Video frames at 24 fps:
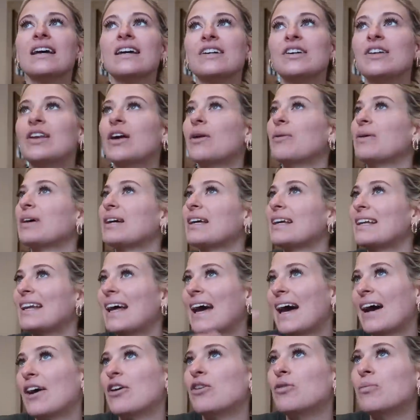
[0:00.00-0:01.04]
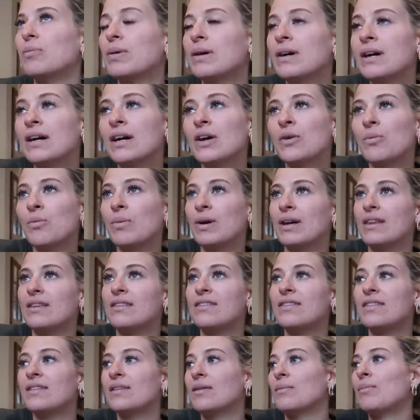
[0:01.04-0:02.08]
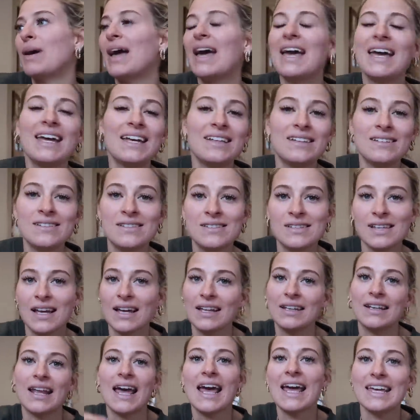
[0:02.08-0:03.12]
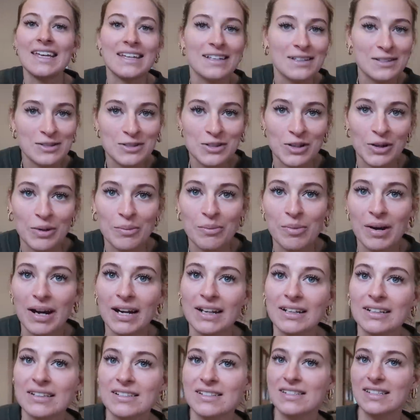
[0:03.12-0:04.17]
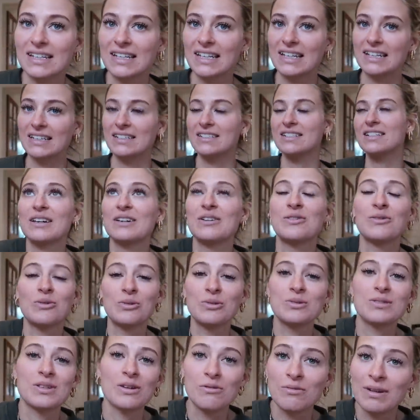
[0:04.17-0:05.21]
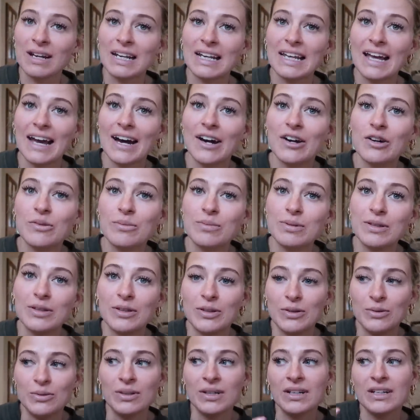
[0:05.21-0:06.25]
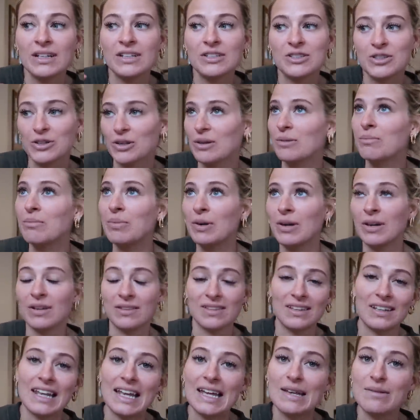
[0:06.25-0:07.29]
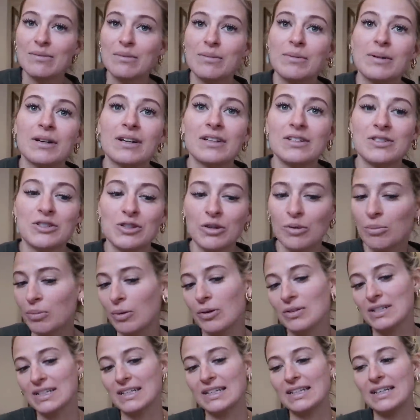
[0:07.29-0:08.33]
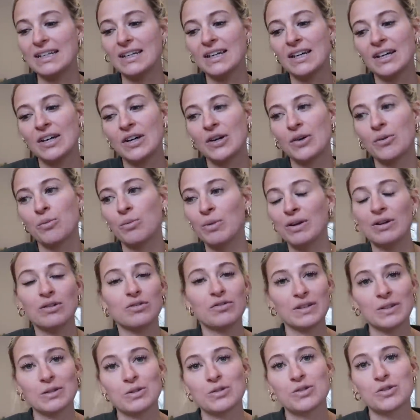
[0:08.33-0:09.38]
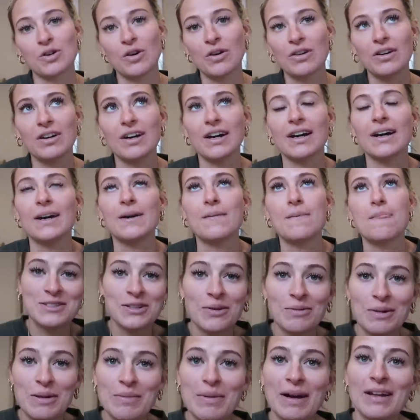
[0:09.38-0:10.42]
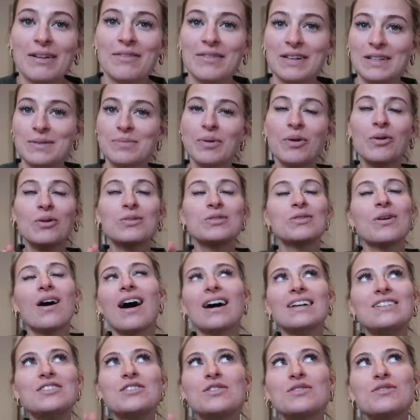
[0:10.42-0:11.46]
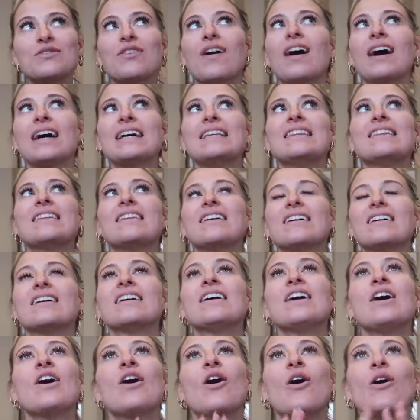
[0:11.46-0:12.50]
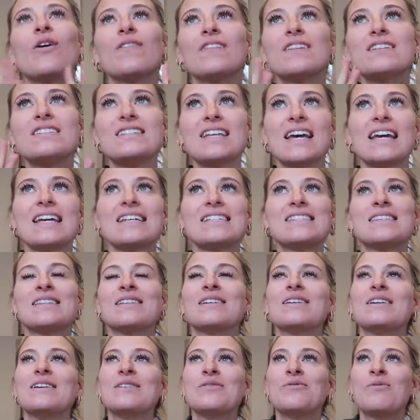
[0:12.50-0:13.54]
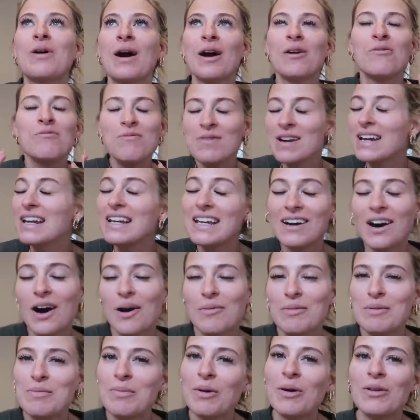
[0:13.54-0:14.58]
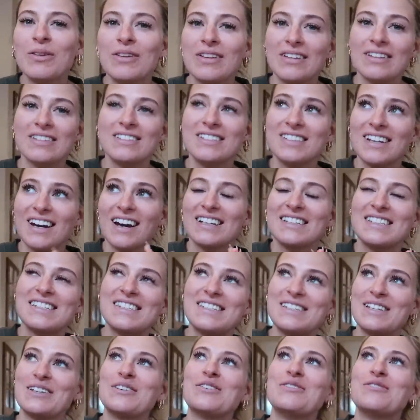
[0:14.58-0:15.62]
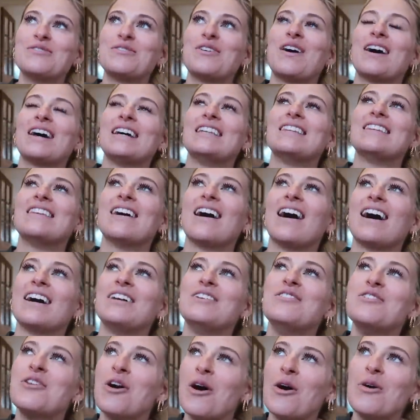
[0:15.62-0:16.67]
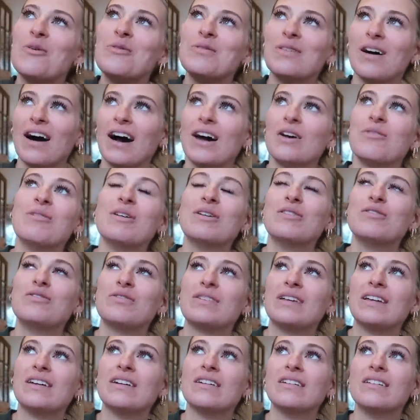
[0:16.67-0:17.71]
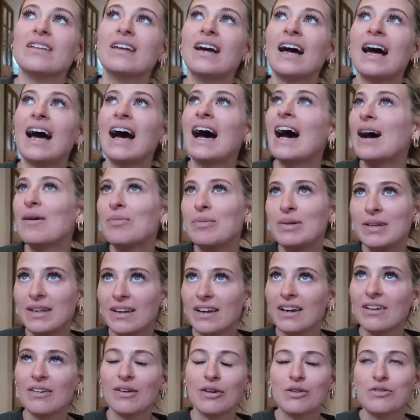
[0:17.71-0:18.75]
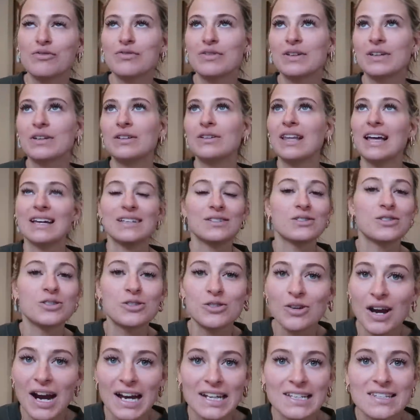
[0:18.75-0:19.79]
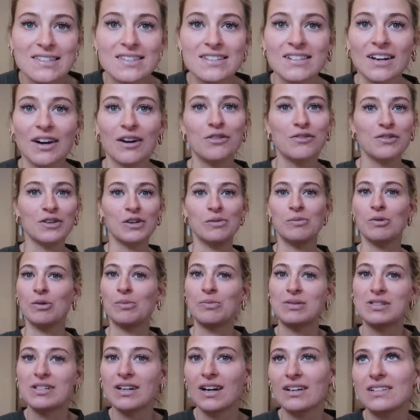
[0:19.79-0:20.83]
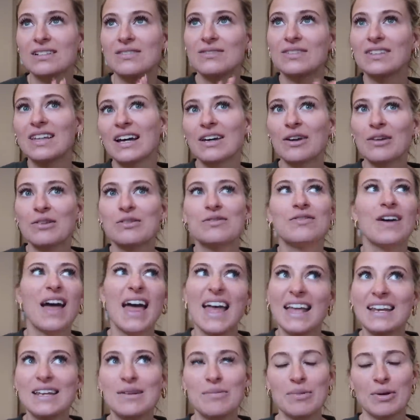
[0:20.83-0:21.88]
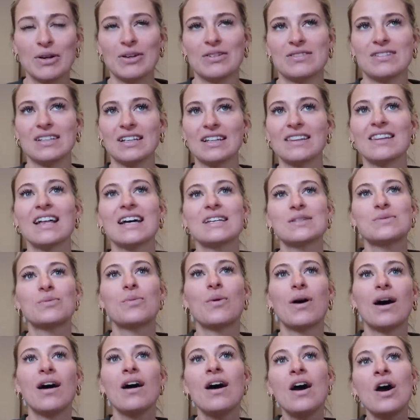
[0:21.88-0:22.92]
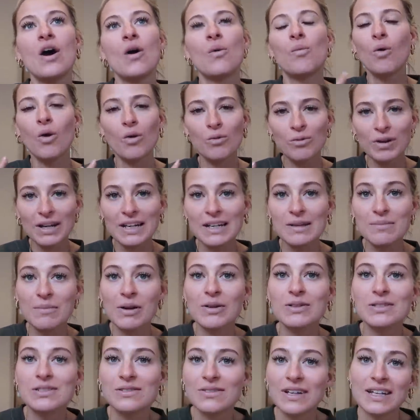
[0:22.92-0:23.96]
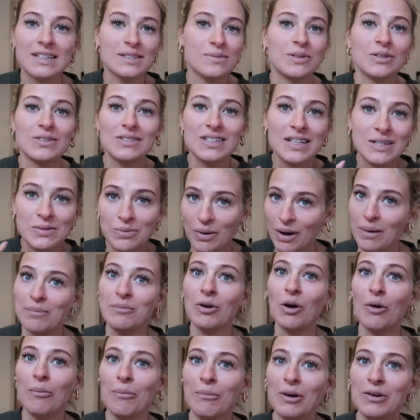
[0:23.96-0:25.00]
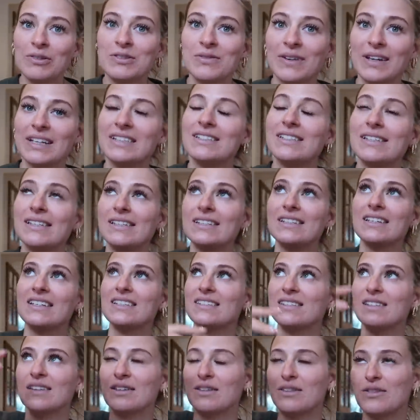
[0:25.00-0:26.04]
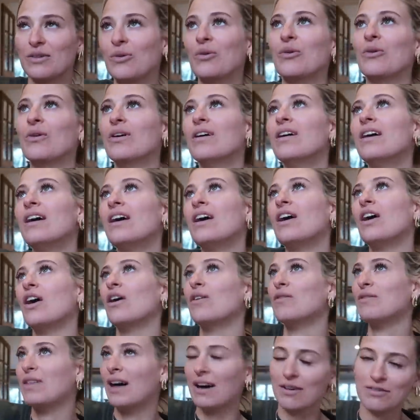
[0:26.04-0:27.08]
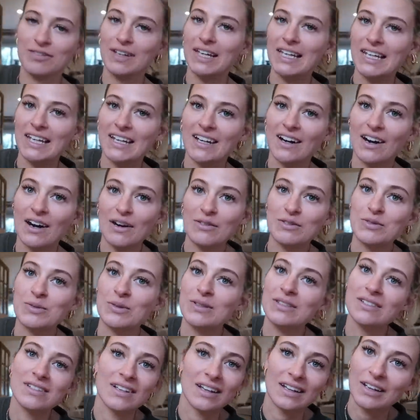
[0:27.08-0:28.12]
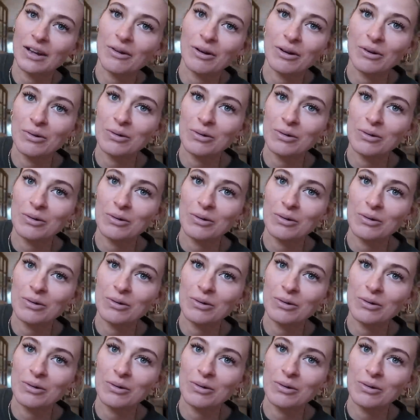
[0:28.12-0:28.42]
you know, it can help with pains and aches during pregnancy, and it can also really help you during birth and labor because your body will feel stronger. So many benefits. But also, I just find that on the days where I really can't be bothered, I still find that I know that I will feel happier, I'll feel less stressed, I'll feel more productive, and that goes for any person. And that's what really motivates me on days where I'm not motivated, is the thought of that feeling afterwards. And I know I